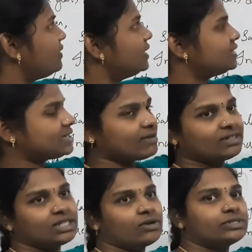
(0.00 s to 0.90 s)
reach
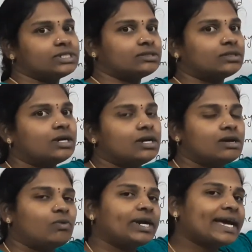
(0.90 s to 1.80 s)
7,000?
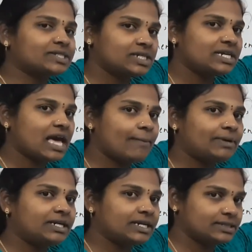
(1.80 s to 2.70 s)
What actually
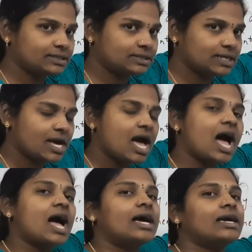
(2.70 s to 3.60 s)
happened is,
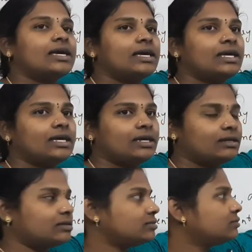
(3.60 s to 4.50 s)
I
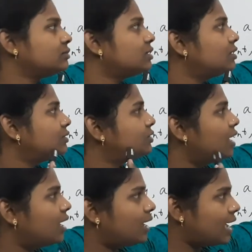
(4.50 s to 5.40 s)

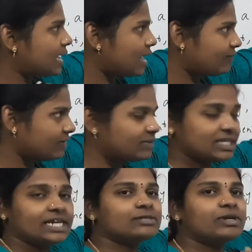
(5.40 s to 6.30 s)
have given
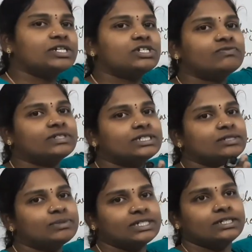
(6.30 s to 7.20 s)
the explanation for
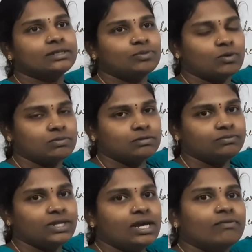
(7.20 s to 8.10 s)
this particular
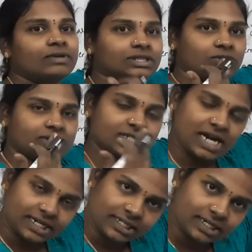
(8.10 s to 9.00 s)
problem without
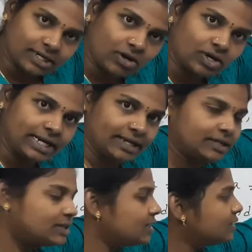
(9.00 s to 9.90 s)
starting recording.
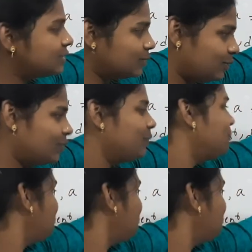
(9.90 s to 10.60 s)
So